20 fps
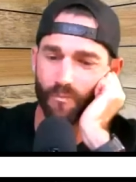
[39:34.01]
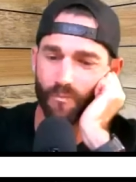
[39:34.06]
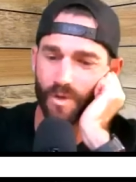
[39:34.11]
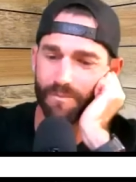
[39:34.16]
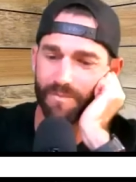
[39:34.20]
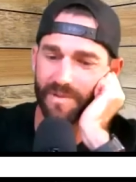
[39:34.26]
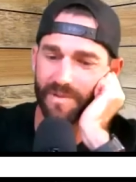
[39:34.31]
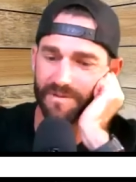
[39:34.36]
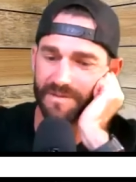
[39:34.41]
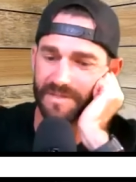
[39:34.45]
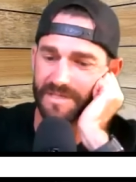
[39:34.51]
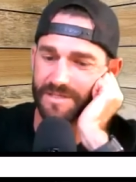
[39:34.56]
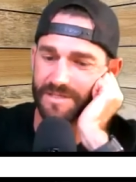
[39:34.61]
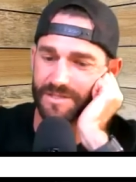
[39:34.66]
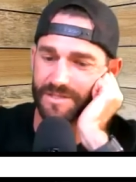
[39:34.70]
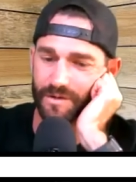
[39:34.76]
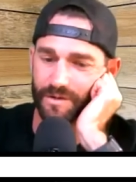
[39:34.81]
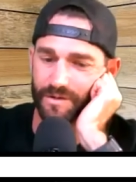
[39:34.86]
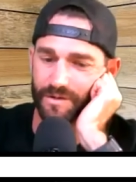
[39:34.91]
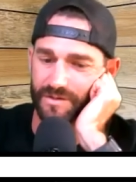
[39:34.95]
we built these
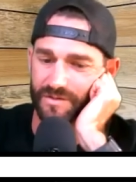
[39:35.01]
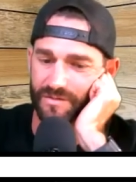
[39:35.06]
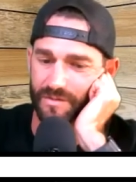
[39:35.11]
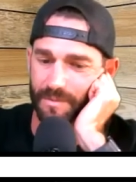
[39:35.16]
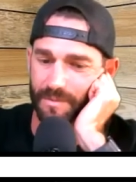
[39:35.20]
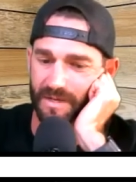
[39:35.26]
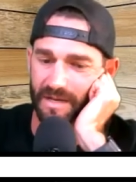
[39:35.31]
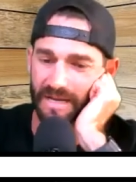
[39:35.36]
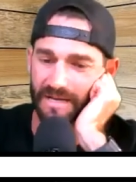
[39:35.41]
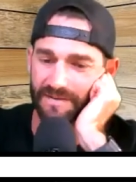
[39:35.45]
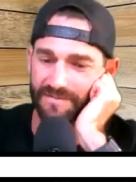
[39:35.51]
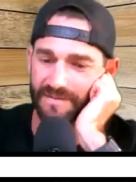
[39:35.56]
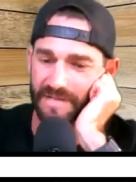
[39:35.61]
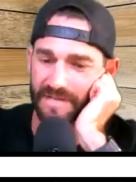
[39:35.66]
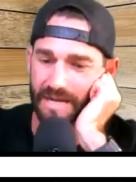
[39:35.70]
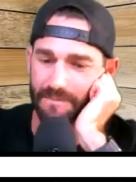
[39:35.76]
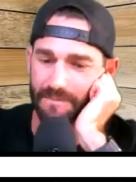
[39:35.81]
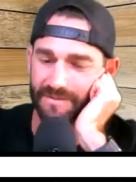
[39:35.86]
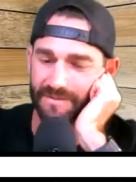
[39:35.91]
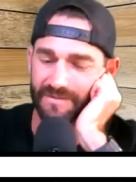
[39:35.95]
songs from a
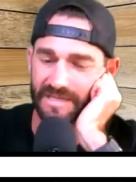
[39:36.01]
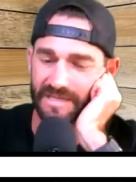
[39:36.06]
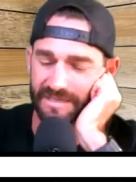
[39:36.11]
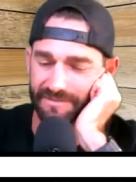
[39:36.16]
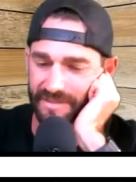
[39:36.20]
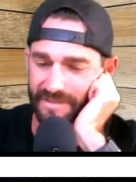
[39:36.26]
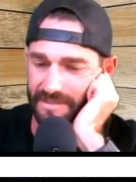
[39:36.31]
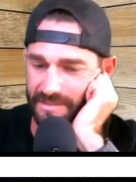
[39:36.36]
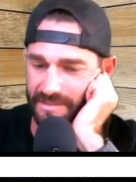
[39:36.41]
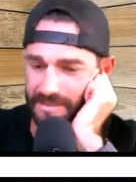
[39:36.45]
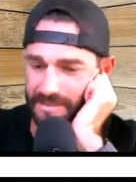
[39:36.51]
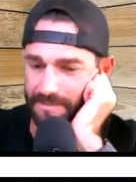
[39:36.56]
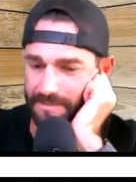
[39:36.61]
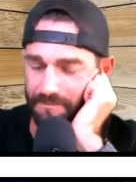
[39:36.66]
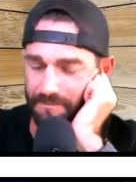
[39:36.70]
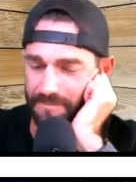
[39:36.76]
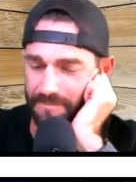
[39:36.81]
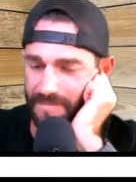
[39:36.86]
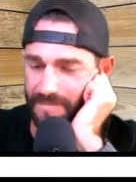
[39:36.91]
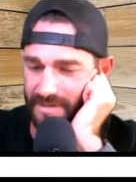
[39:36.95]
lifetime of living them.